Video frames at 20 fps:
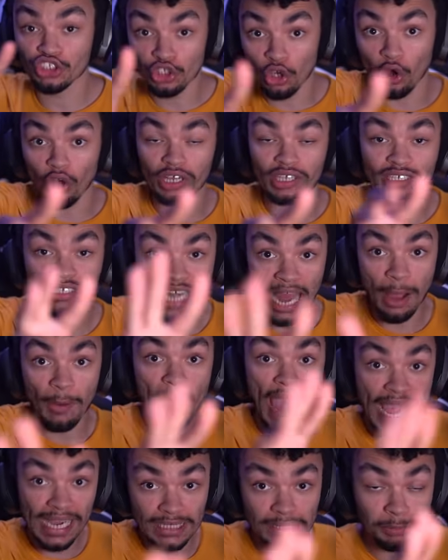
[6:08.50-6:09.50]
took. Now,
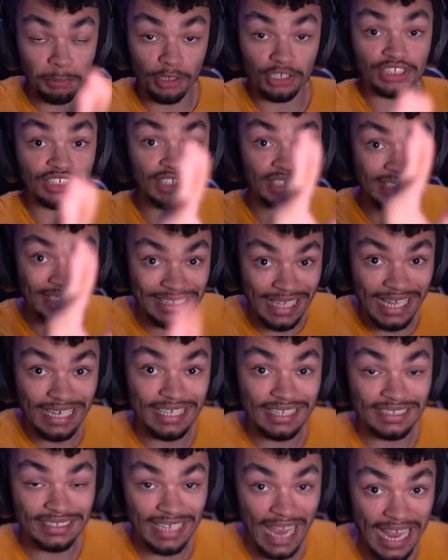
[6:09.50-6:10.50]
Xbox did
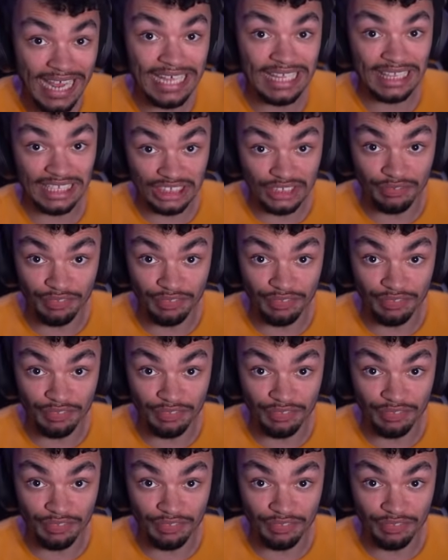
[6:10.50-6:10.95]
take this